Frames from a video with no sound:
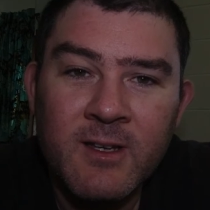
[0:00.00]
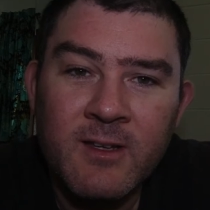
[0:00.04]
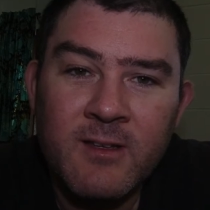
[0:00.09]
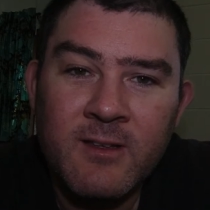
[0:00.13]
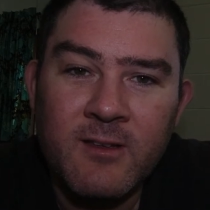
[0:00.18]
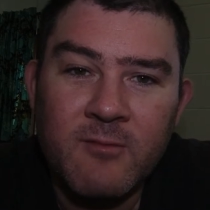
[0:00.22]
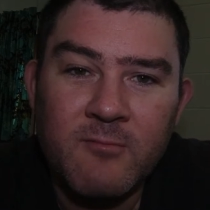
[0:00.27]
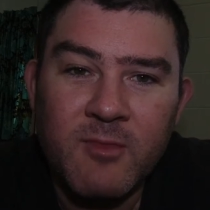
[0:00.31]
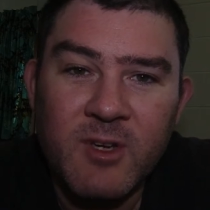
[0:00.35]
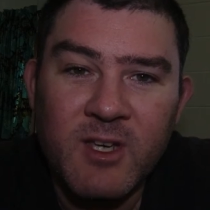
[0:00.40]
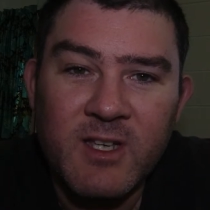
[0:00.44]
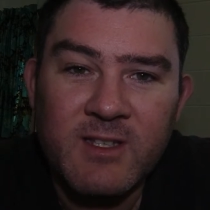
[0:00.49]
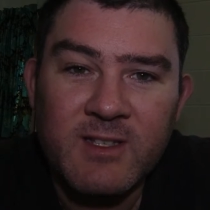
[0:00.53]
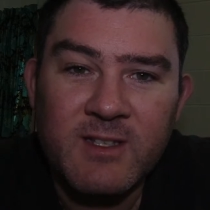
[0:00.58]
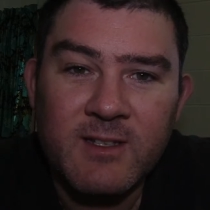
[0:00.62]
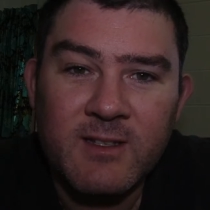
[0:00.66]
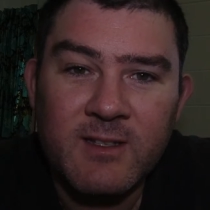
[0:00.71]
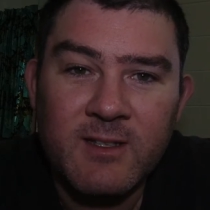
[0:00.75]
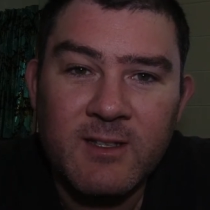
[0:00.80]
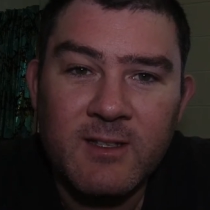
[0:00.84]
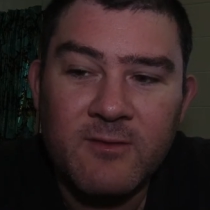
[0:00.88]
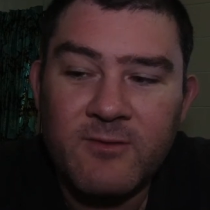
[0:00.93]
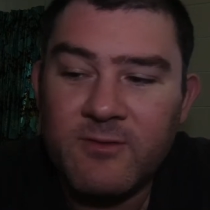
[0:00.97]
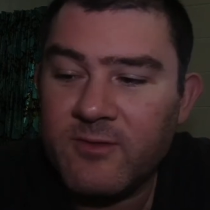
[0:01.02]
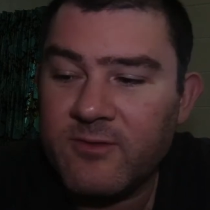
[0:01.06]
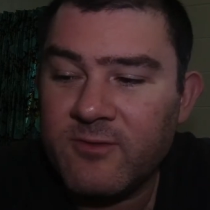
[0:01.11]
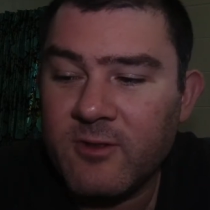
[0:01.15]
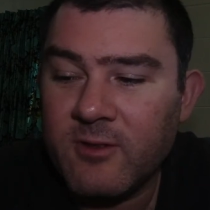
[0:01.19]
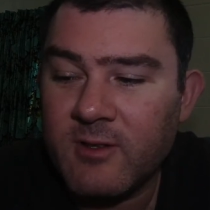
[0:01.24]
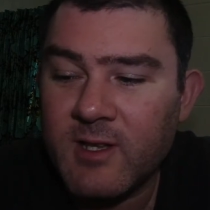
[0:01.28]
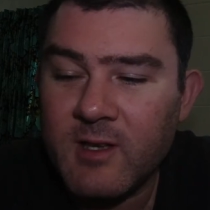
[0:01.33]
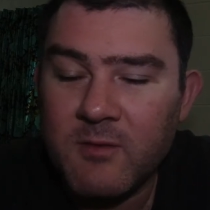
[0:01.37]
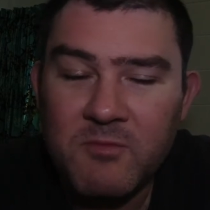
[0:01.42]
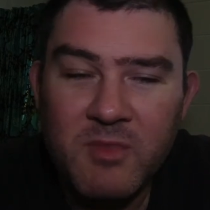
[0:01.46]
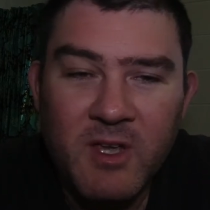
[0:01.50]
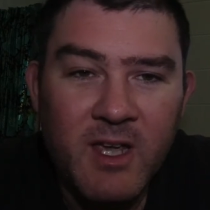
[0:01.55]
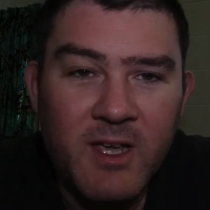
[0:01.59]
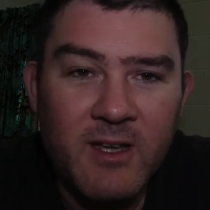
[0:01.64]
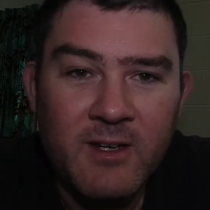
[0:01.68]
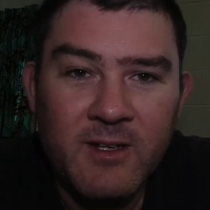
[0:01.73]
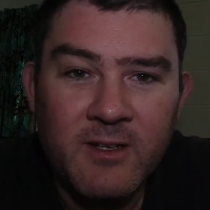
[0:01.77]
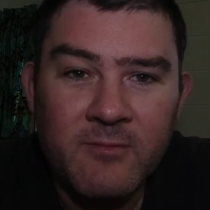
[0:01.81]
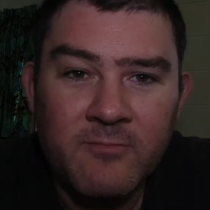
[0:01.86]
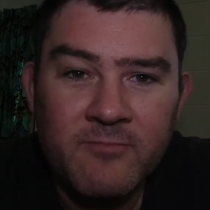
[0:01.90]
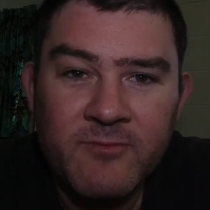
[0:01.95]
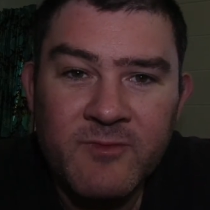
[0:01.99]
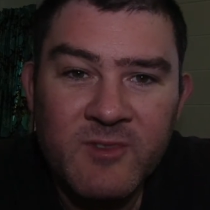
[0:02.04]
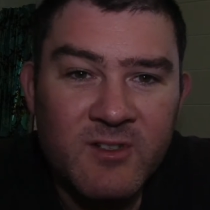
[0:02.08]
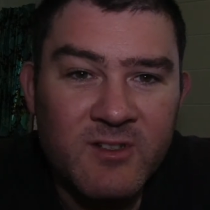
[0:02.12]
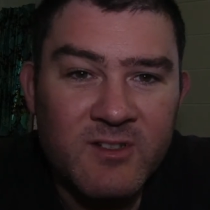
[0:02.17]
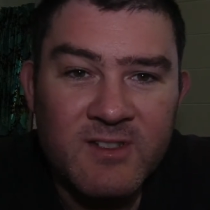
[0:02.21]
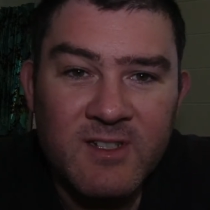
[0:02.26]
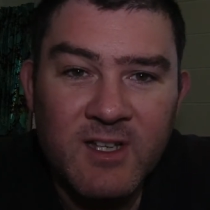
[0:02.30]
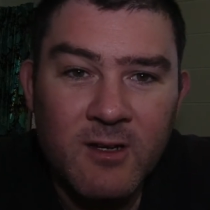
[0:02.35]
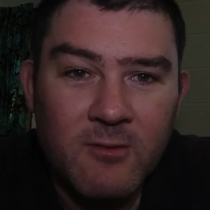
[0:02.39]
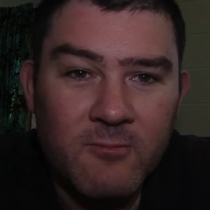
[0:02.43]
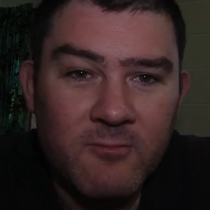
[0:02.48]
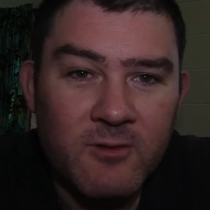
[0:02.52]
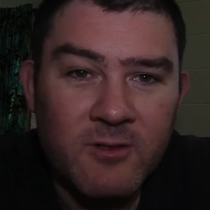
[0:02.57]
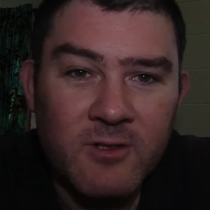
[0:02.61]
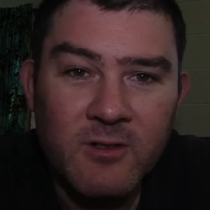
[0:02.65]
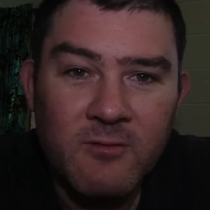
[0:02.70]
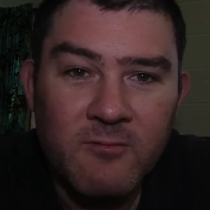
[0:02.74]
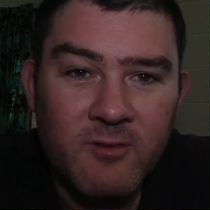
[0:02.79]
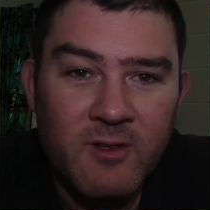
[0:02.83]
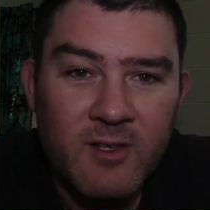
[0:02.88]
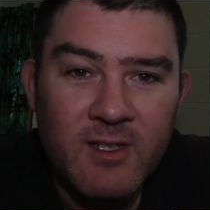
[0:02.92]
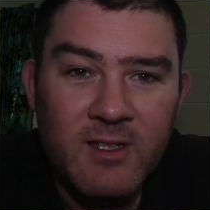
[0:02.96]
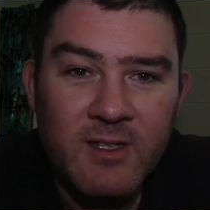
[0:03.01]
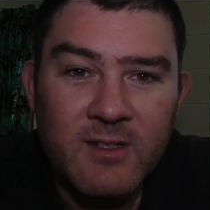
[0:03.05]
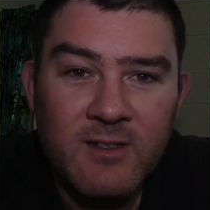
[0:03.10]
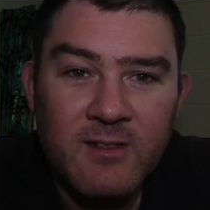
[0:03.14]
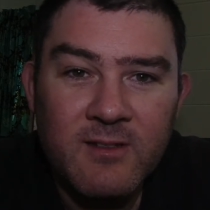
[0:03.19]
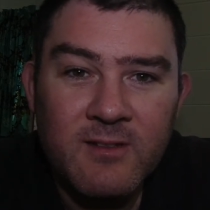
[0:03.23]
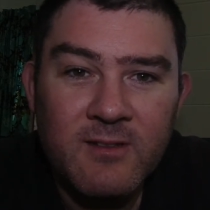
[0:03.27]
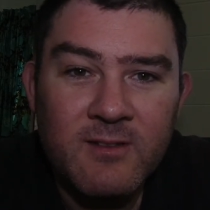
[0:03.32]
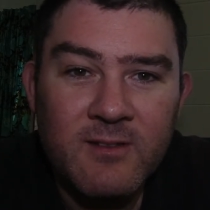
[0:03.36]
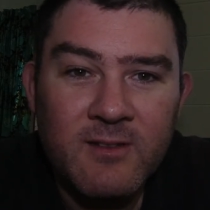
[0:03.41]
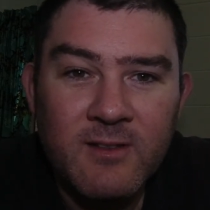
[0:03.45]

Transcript: And basically, if I've got that powder, I start working with it.